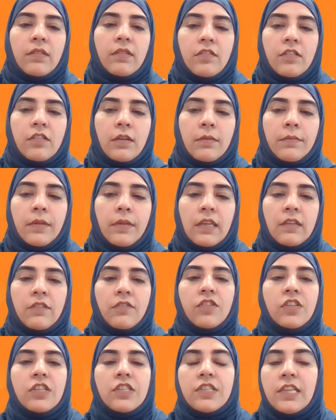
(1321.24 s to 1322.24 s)
system is
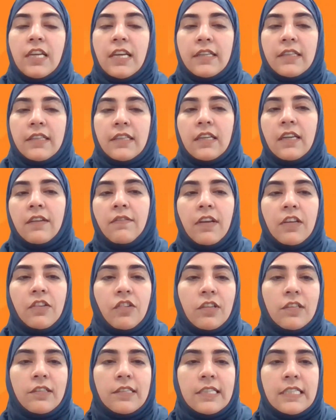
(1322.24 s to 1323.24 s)
just like the
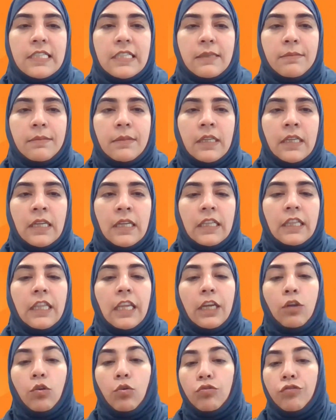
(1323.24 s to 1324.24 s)
conventional system.
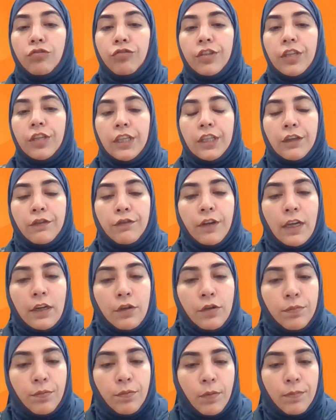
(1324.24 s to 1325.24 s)
They don't see the
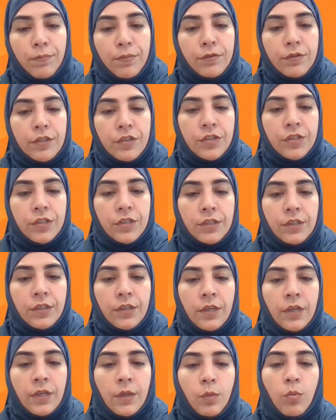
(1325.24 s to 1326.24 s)
value proposition,
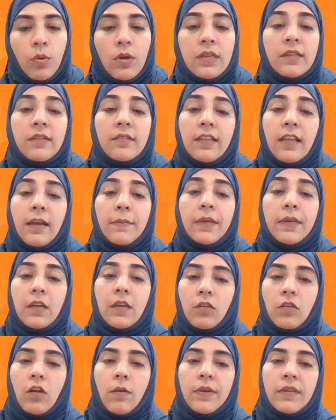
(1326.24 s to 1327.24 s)
what Islamic
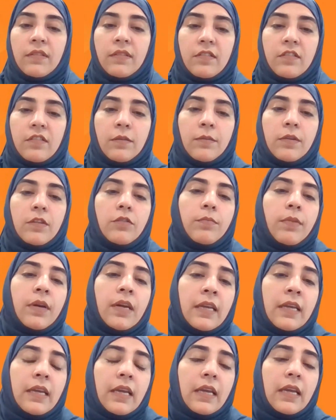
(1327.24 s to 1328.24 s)
economic system is
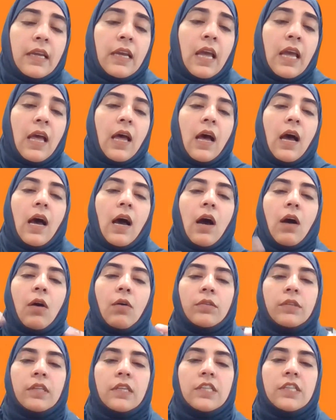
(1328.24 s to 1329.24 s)
bringing,
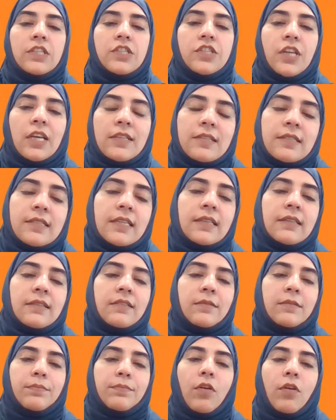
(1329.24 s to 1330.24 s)
how the
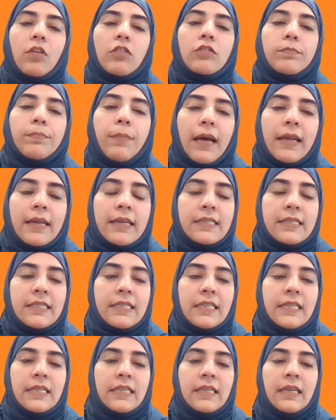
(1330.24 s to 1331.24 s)
justice,
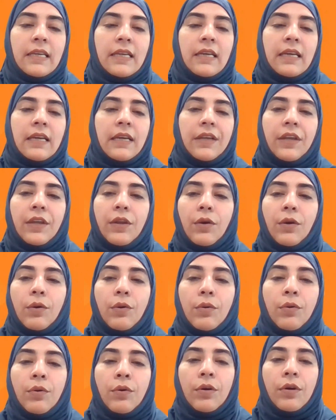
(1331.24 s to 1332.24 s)
prosperity, you
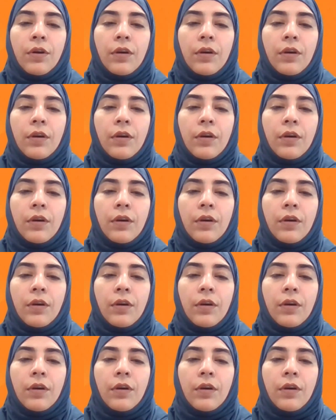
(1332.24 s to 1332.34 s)
know,